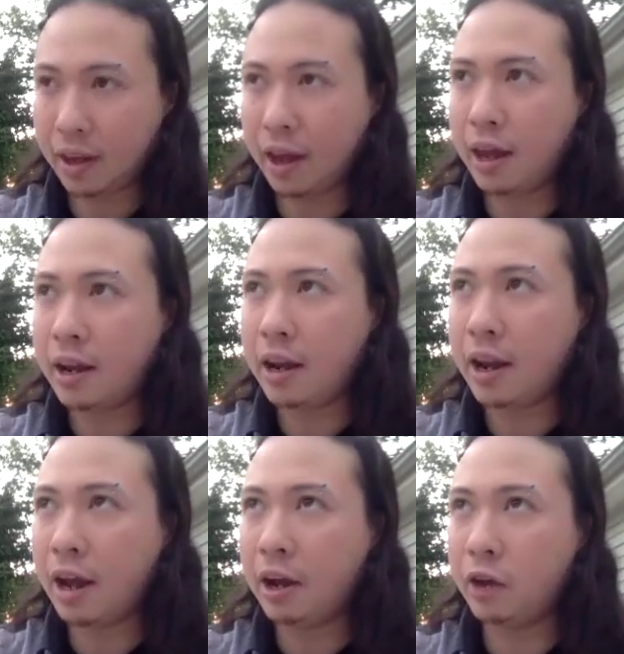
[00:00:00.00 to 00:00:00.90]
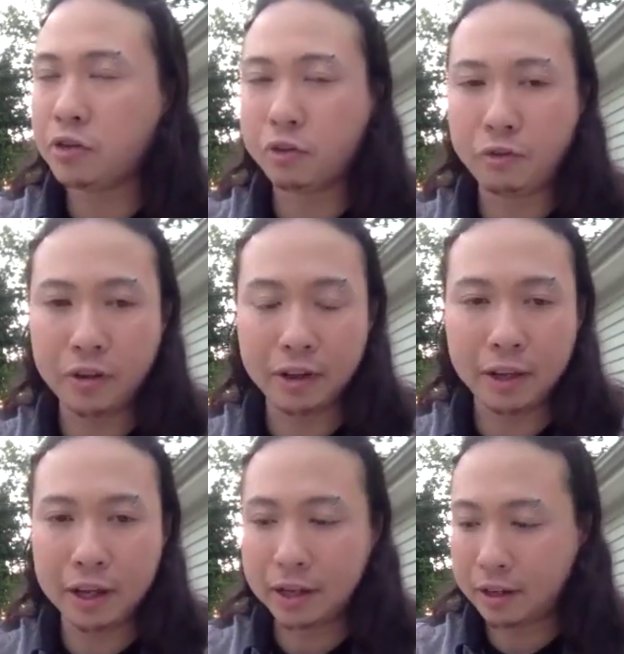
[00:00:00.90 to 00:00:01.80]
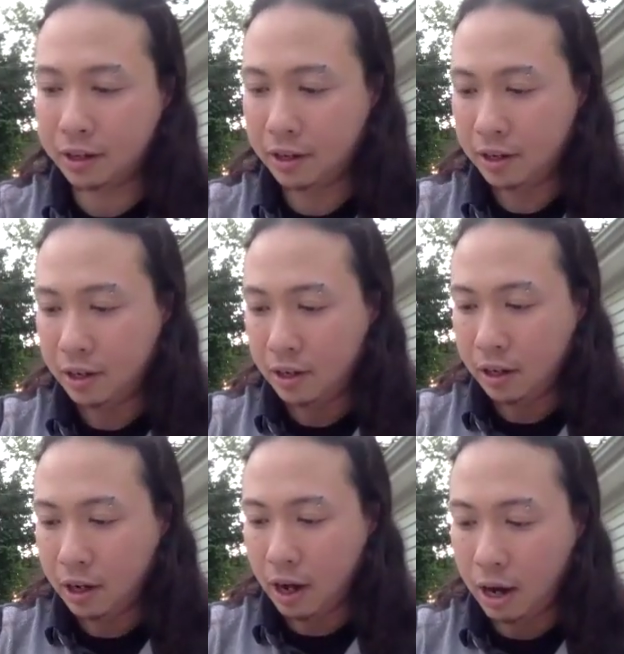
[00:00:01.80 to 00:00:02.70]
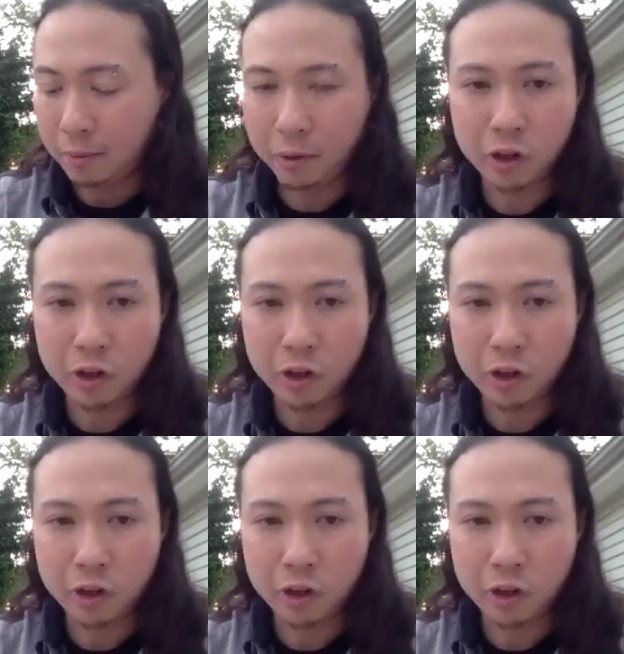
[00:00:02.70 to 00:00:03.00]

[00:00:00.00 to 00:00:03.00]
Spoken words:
And I also feel like we